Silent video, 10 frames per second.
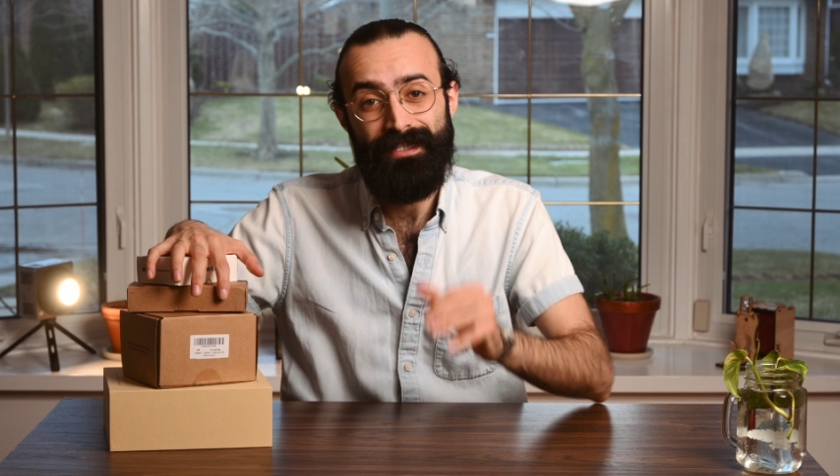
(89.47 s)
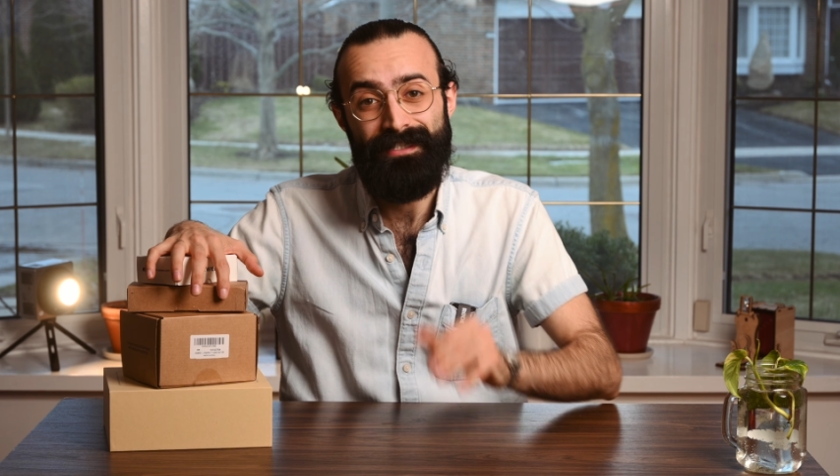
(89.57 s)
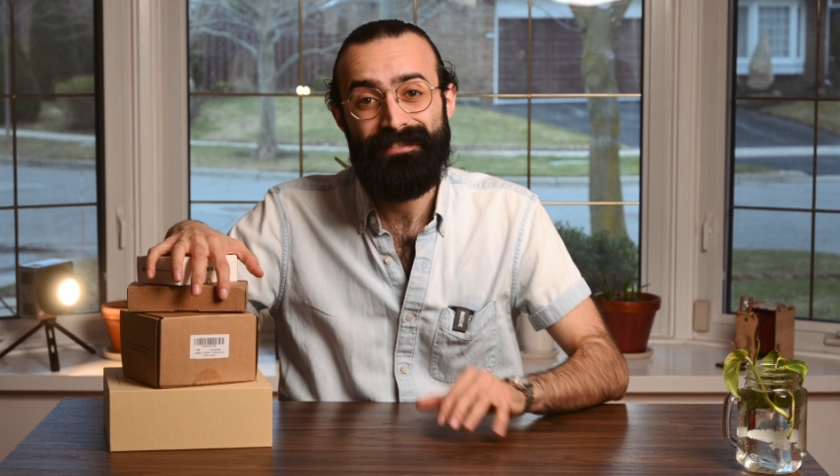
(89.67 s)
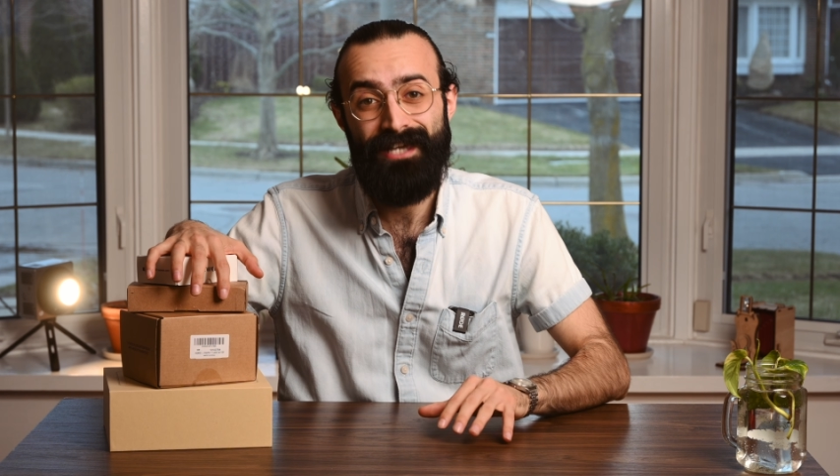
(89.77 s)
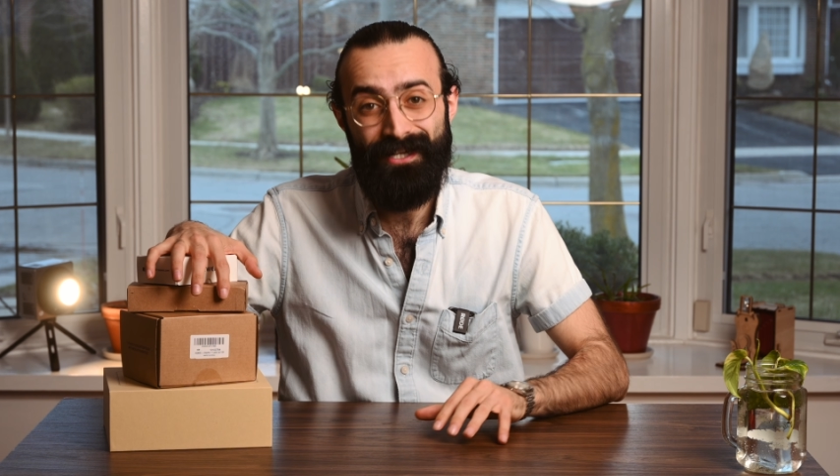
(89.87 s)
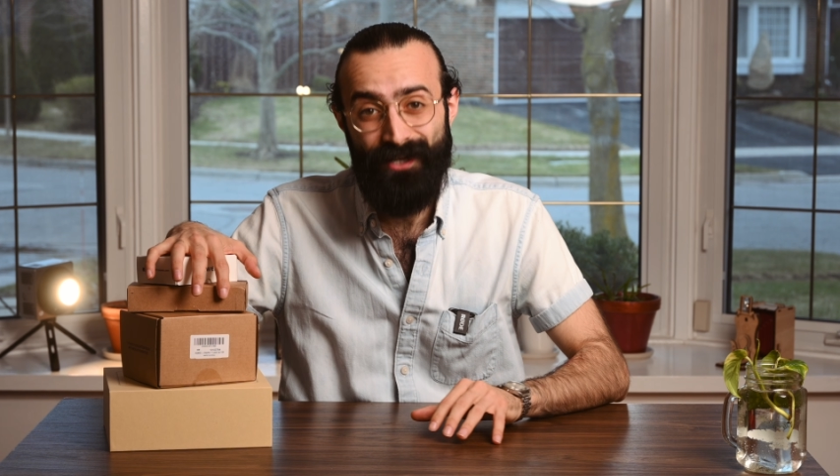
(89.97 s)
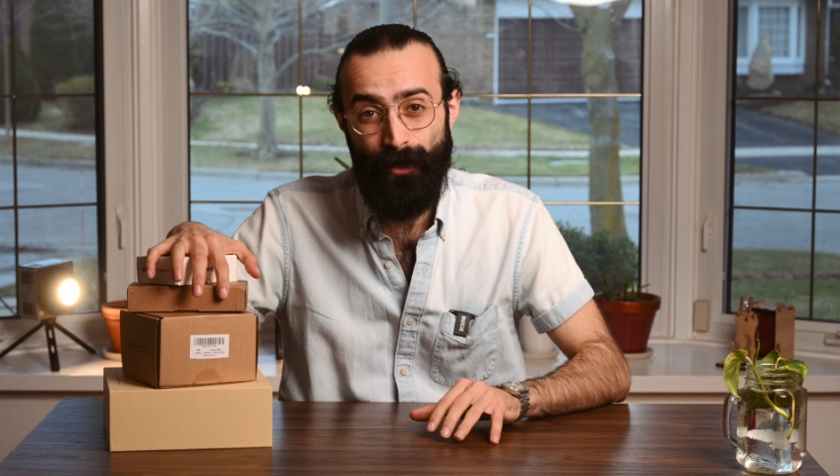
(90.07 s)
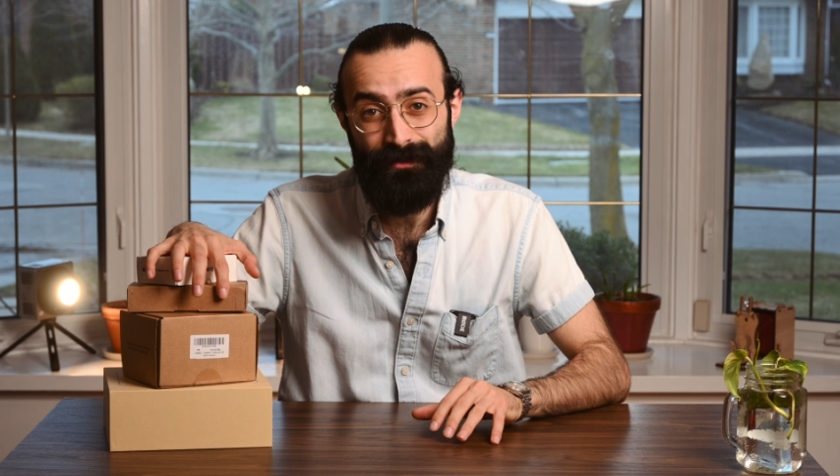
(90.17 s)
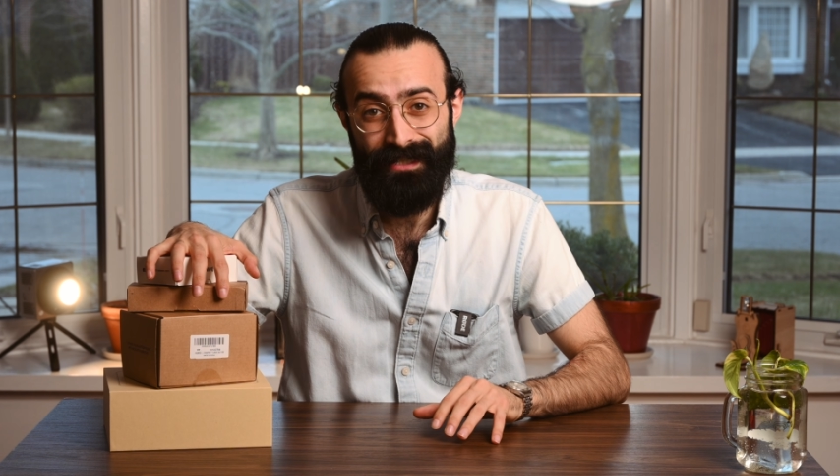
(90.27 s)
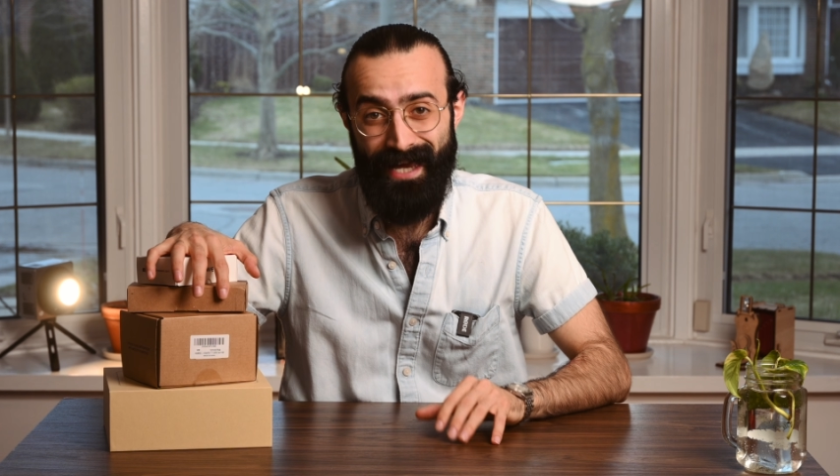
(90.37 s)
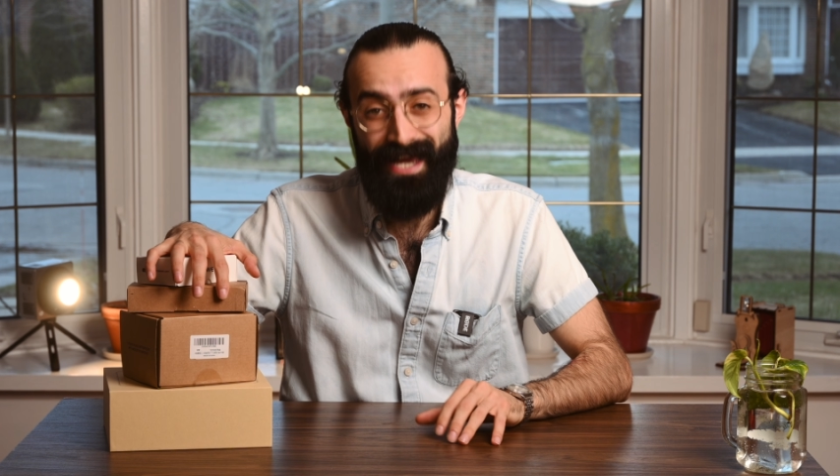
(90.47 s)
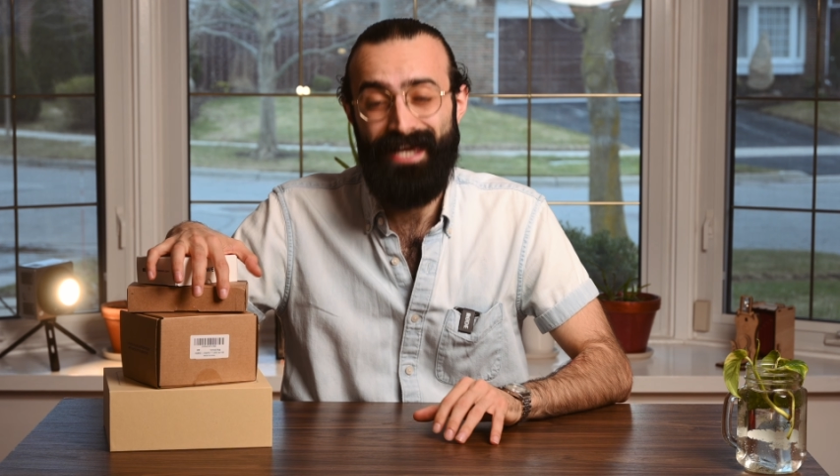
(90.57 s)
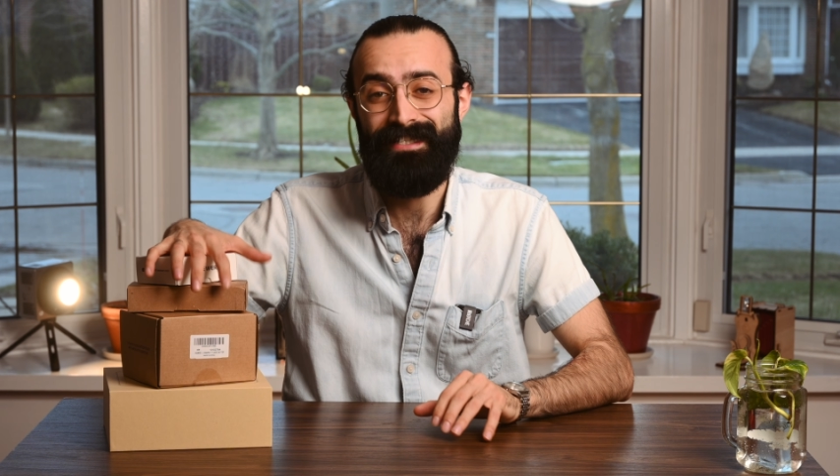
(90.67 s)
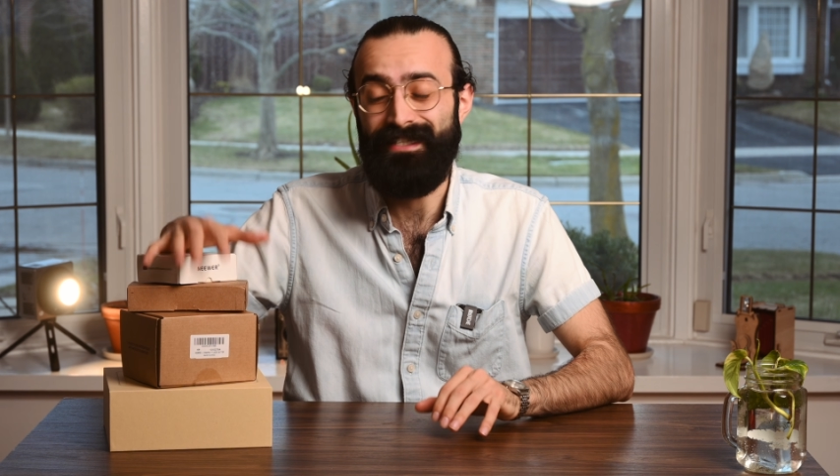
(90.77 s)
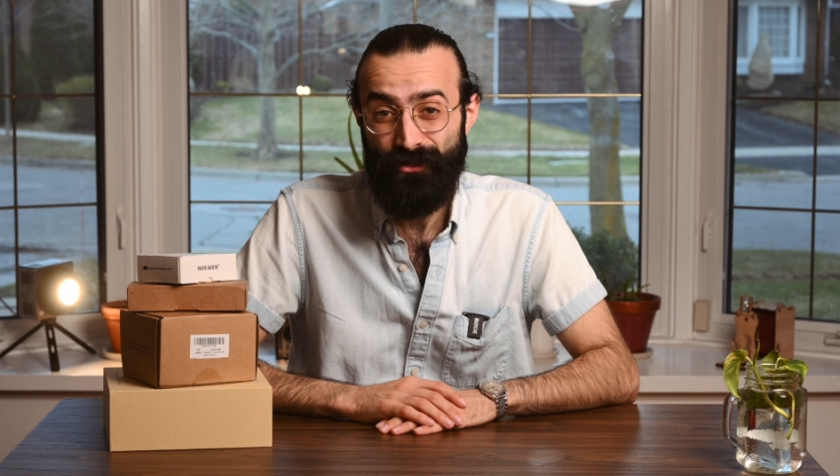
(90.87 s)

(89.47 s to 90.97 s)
this comes in handy.